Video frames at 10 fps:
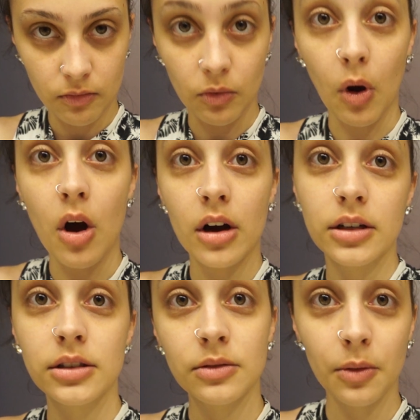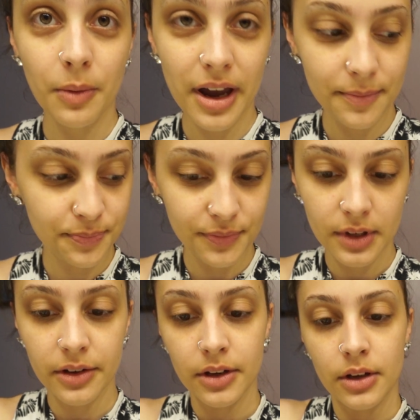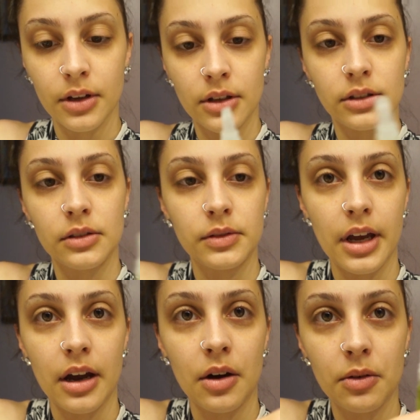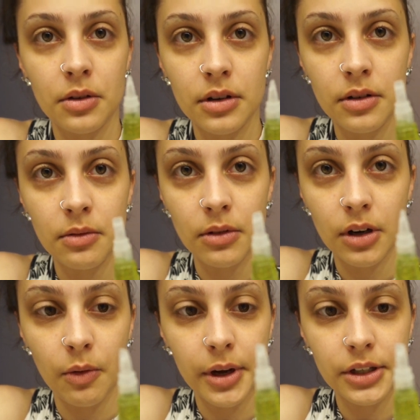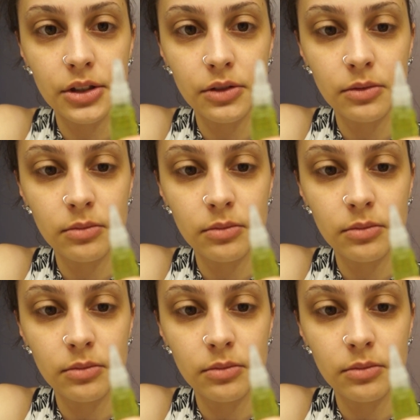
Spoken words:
wrong way. So now we're going to